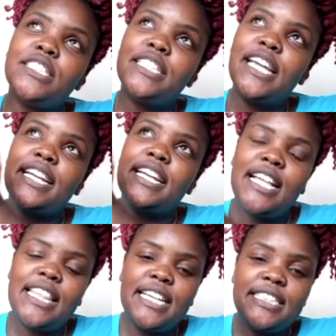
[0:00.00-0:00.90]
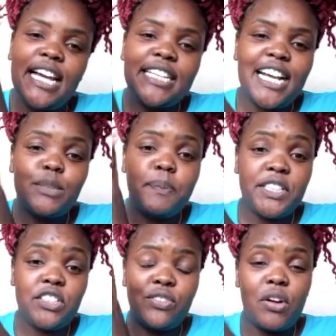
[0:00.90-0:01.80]
then there's that aspect
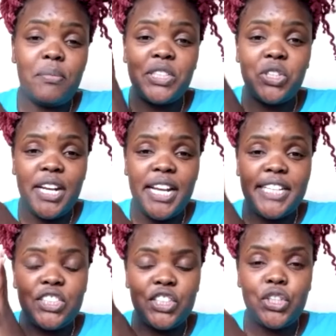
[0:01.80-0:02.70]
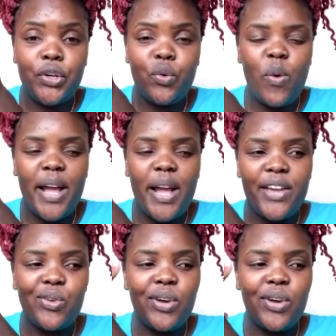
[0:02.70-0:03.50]
of commercialization where you